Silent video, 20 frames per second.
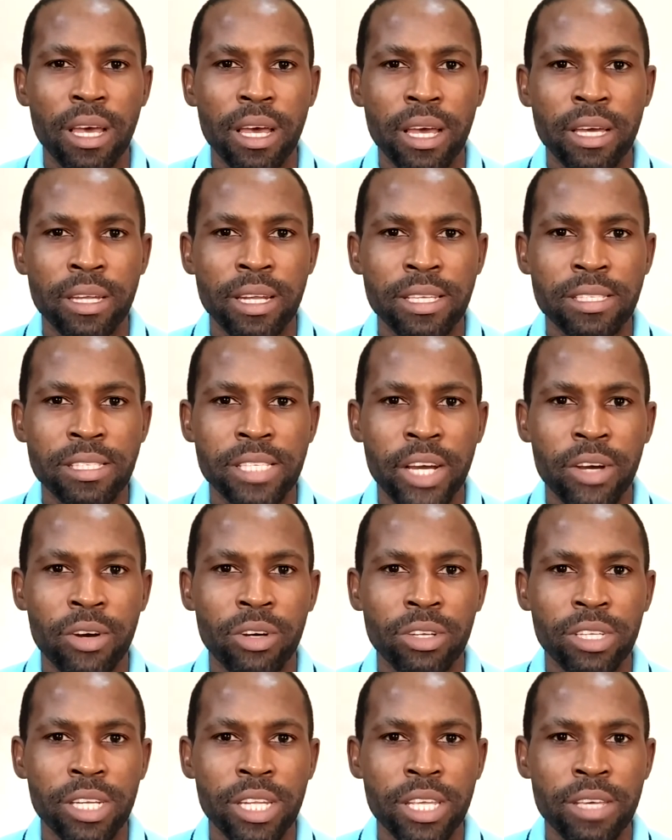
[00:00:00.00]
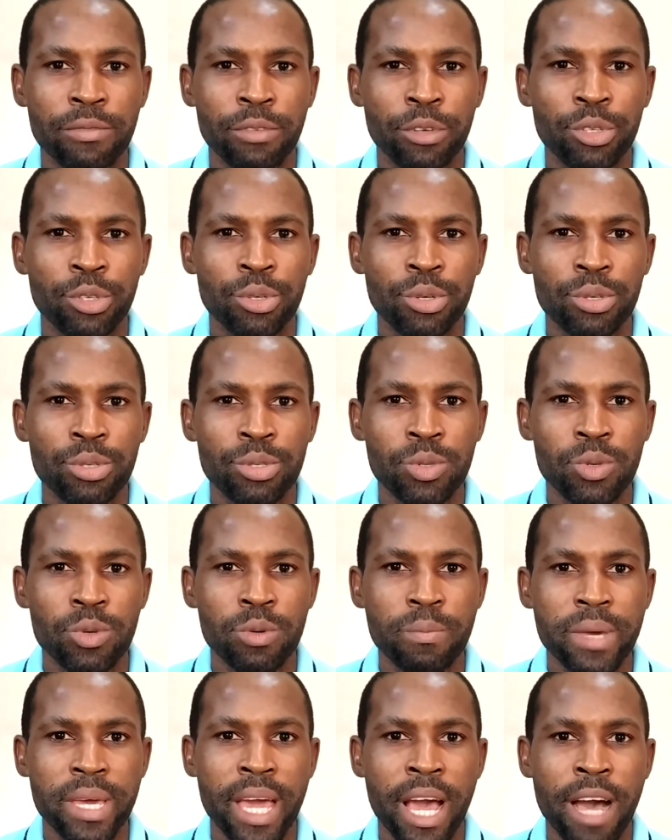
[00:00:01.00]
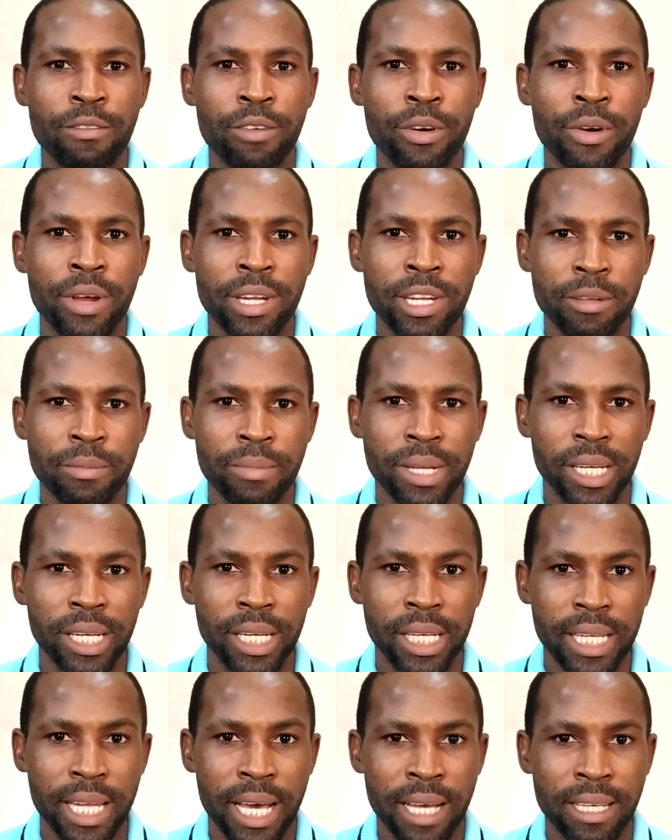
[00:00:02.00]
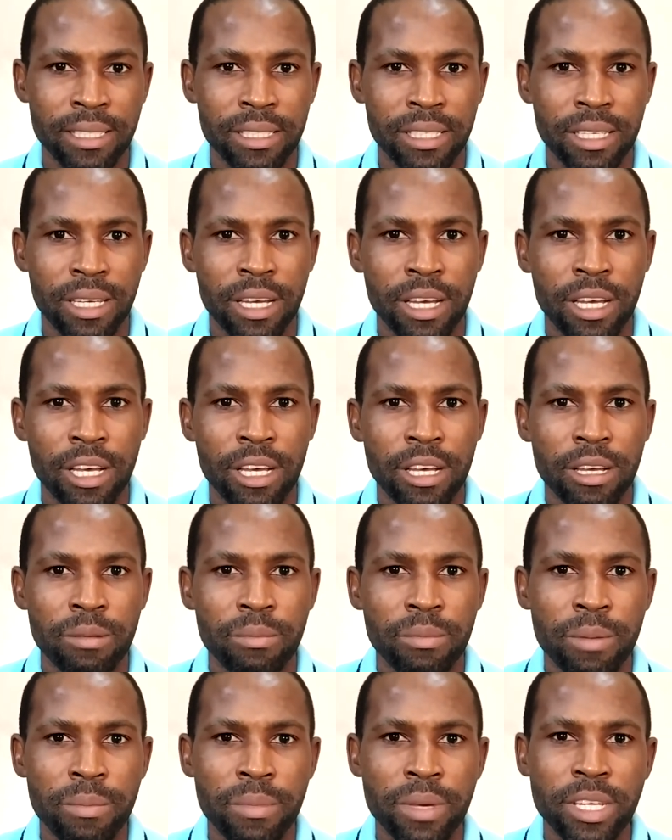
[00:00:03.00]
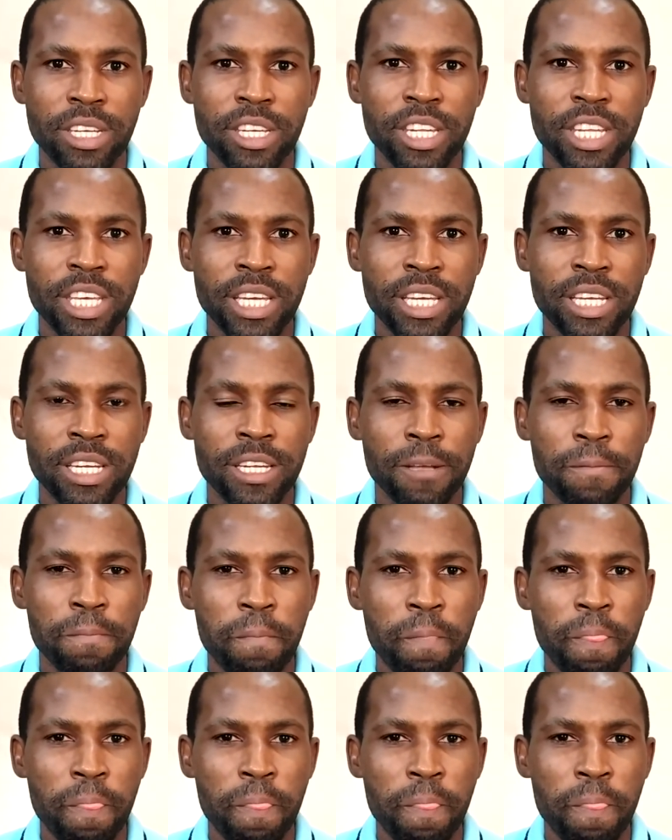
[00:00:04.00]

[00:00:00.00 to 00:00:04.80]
And then secondly, for those who may have already been leaders, we may need